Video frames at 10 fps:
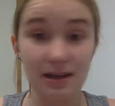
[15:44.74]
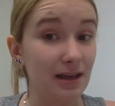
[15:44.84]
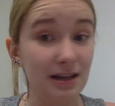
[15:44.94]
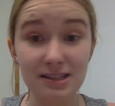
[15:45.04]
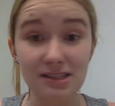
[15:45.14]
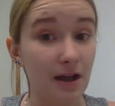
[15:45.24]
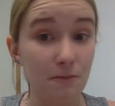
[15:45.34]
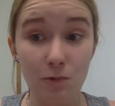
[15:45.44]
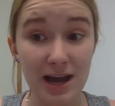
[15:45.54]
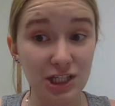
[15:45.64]
in
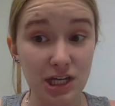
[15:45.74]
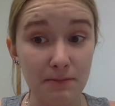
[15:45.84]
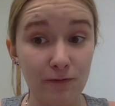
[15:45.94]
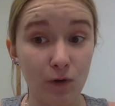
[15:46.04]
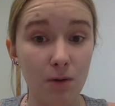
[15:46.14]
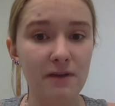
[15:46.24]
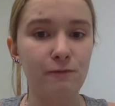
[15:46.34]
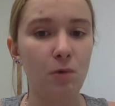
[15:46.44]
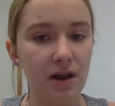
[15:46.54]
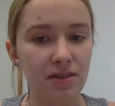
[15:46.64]
some way, shape, or form,
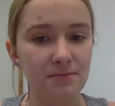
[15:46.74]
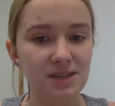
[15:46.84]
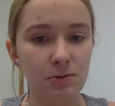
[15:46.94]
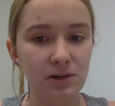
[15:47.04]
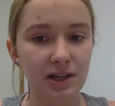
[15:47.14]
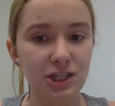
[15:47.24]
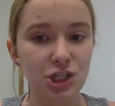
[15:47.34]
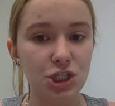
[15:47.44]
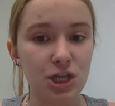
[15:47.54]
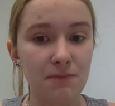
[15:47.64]
if one of them's in a
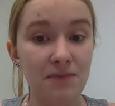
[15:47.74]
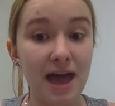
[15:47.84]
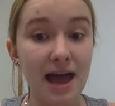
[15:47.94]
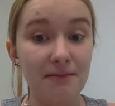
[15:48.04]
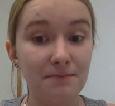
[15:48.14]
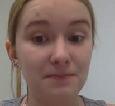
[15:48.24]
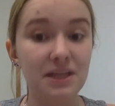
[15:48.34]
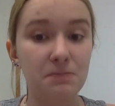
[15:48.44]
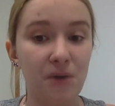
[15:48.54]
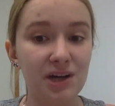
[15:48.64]
relationship that
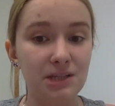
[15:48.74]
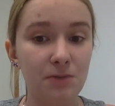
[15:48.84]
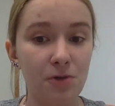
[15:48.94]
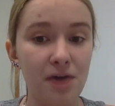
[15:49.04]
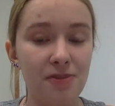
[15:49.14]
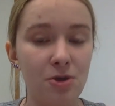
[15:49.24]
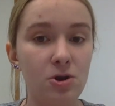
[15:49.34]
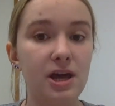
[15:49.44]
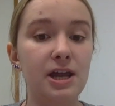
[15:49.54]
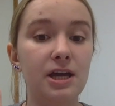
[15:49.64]
it's possible that they're
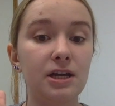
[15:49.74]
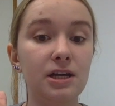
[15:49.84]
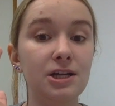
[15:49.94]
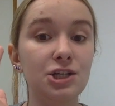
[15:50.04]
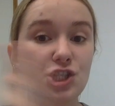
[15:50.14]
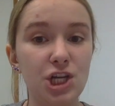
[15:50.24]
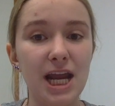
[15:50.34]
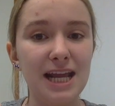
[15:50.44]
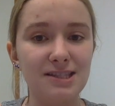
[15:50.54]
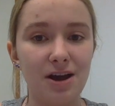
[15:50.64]
gonna
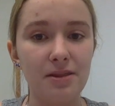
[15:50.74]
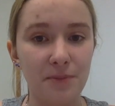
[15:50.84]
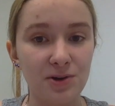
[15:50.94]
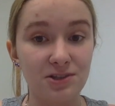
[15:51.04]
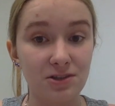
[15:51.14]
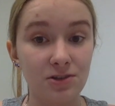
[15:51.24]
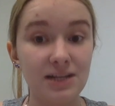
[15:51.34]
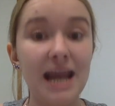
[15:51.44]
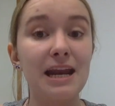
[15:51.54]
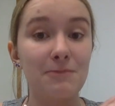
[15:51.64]
cheat on the person they're
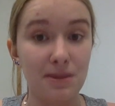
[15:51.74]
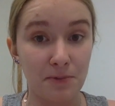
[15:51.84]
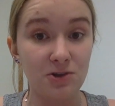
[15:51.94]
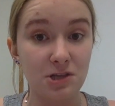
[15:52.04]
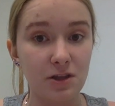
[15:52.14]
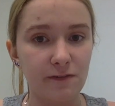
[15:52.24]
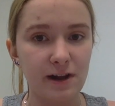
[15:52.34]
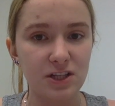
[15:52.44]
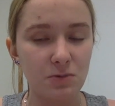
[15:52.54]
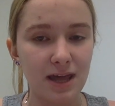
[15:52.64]
dating with the person they're
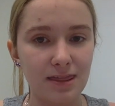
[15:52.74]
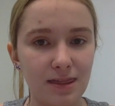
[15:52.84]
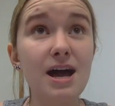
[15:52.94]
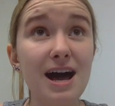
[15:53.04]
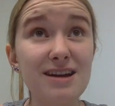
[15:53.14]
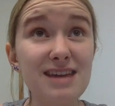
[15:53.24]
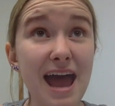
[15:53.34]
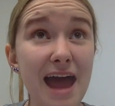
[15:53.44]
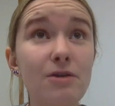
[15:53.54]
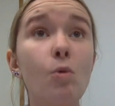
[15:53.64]
friends with.
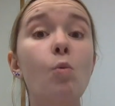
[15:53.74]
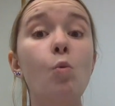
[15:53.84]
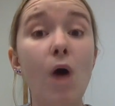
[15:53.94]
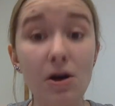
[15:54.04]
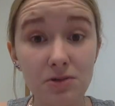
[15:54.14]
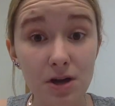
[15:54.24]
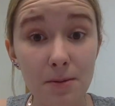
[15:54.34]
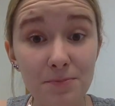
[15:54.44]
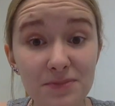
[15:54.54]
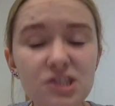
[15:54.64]
Again, welcome
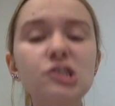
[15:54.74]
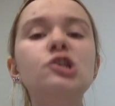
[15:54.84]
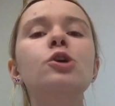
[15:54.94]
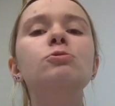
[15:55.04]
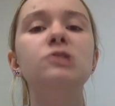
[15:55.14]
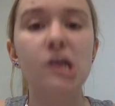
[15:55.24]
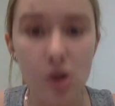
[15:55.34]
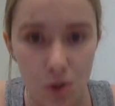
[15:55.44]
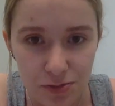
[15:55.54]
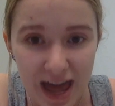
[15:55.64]
to
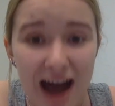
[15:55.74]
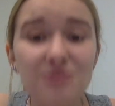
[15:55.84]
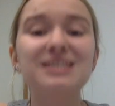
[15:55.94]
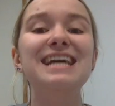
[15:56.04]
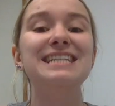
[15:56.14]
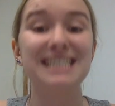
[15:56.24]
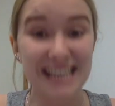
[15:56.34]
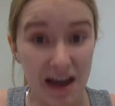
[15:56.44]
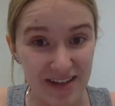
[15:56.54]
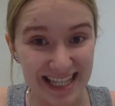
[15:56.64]

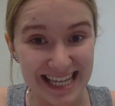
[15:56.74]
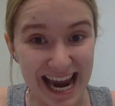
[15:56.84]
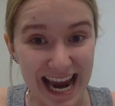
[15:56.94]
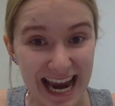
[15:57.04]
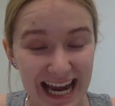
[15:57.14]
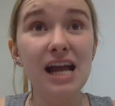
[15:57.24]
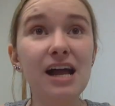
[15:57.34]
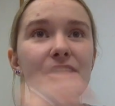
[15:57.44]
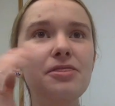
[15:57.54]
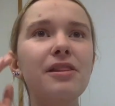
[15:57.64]
2017.
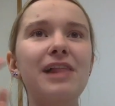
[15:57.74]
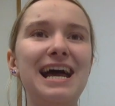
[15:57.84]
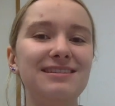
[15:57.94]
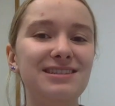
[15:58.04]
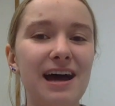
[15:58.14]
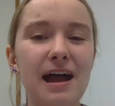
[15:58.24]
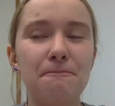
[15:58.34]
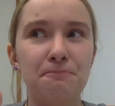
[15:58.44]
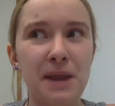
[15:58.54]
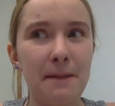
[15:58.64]
The last time
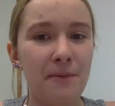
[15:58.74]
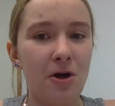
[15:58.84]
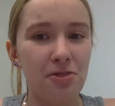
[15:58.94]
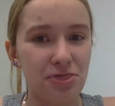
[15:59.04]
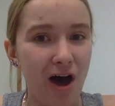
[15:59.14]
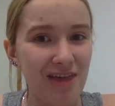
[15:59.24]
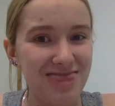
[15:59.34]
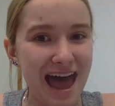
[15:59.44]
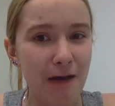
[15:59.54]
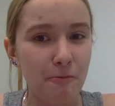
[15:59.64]
people thought
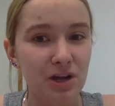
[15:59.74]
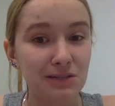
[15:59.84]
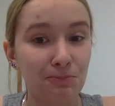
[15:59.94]
that was